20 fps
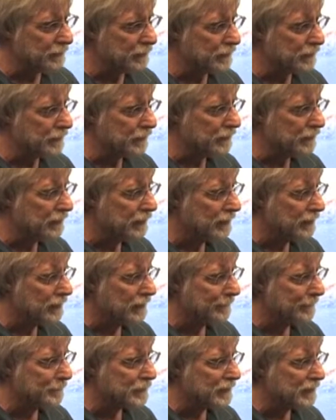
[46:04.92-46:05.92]
it was
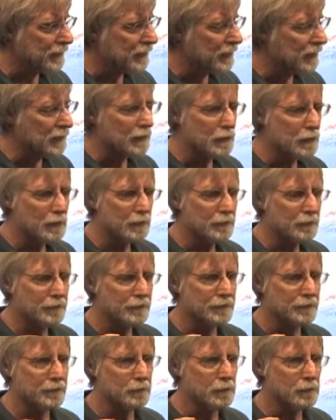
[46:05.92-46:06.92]

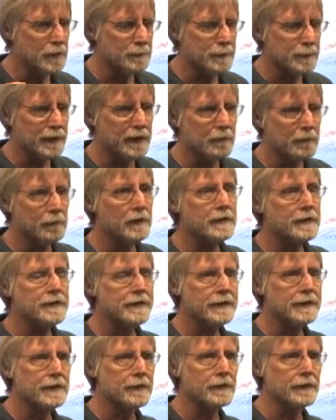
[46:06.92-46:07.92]
one, one
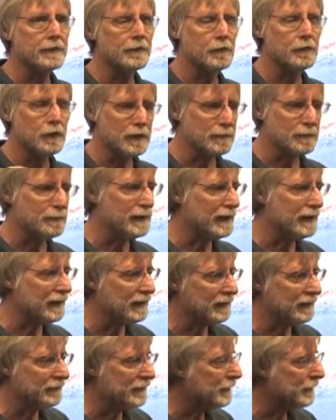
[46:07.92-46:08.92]
tenth of one
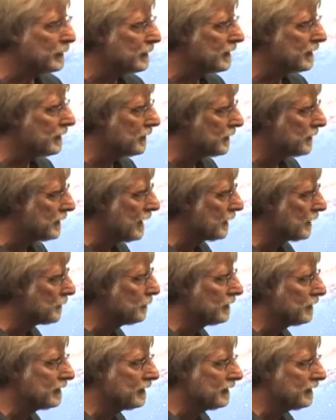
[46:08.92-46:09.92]
penny of everybody's tax
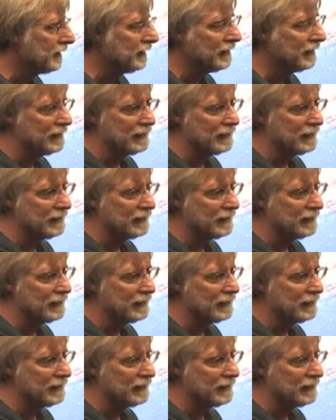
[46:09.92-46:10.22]
money